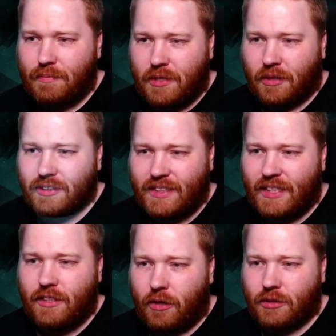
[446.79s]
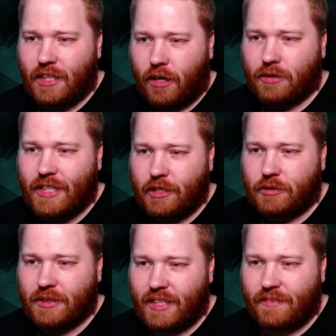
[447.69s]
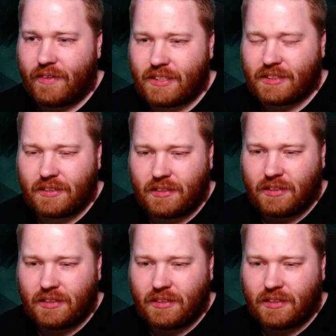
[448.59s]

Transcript: because League knows how dangerous Levi is.